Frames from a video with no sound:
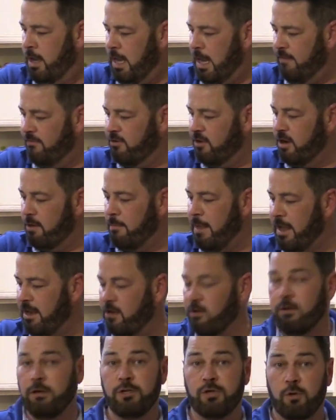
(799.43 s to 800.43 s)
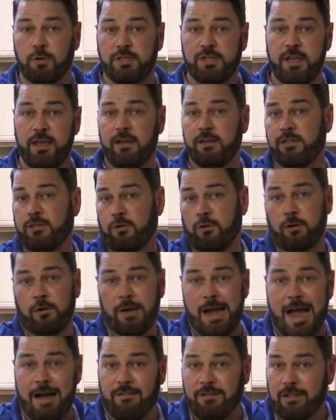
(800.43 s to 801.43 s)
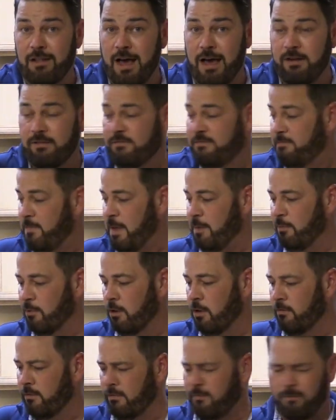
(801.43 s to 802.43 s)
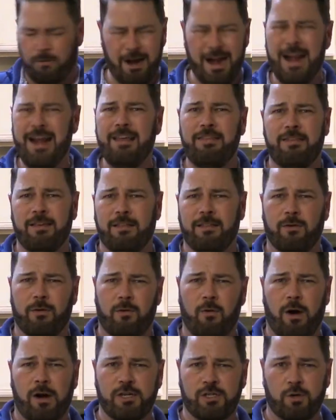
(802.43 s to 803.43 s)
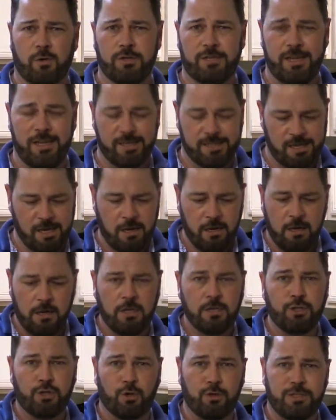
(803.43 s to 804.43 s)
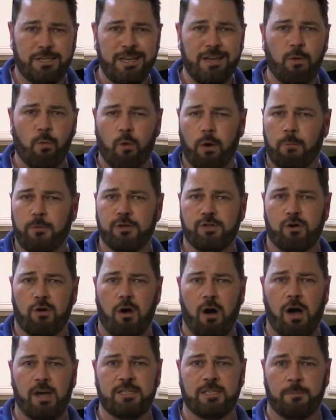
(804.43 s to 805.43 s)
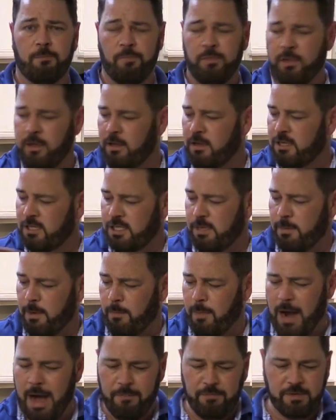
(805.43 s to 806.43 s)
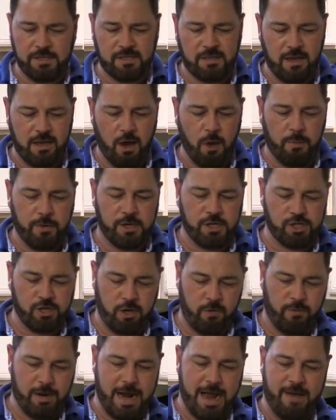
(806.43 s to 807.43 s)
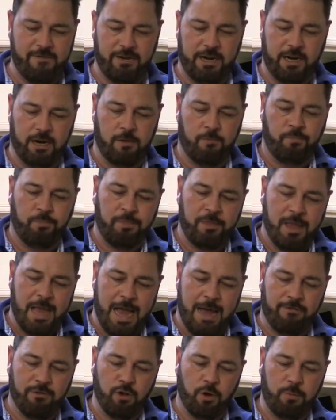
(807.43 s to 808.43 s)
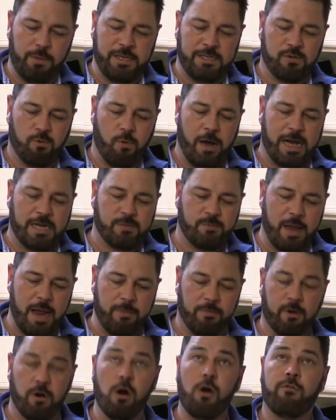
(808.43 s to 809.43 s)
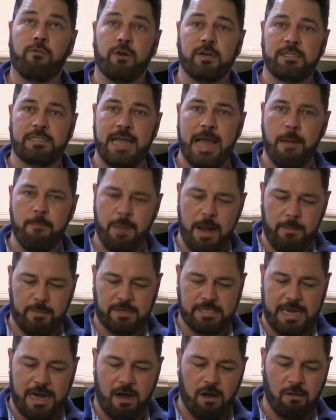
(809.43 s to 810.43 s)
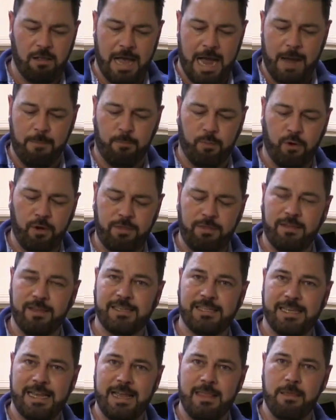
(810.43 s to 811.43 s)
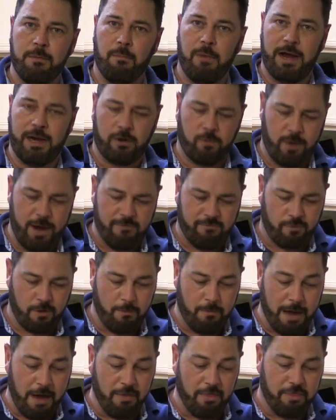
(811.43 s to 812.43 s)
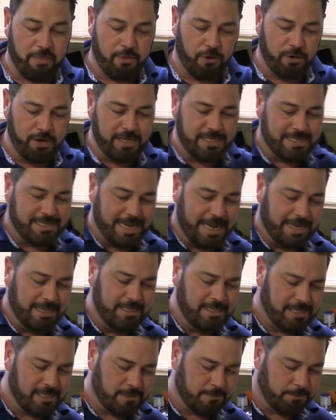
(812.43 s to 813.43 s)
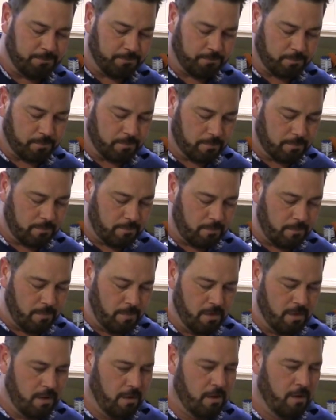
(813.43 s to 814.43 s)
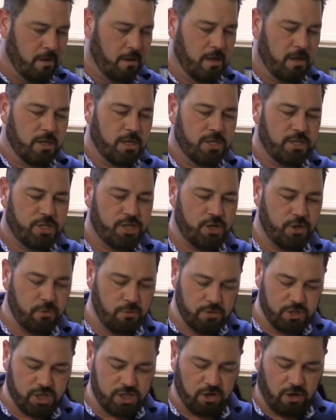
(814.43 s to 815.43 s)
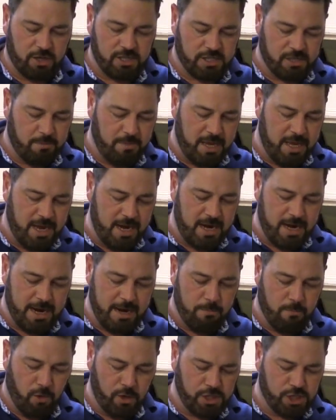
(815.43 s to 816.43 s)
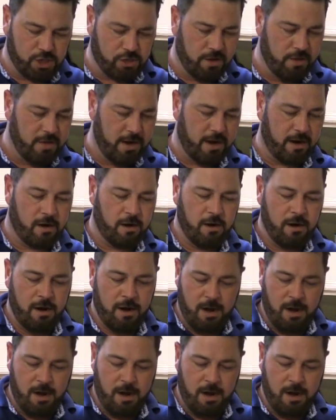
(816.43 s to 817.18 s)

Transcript: If you're gonna make your own tortillas or have a lot of people over for anything that requires tortillas, tortilla warmers are awesome. So I'm gonna pop this thing open and show you what I have in here. Have a little piece of wax paper over a damp paper towel. I put this in the microwave for about 30 seconds to start some heat and moisture in there.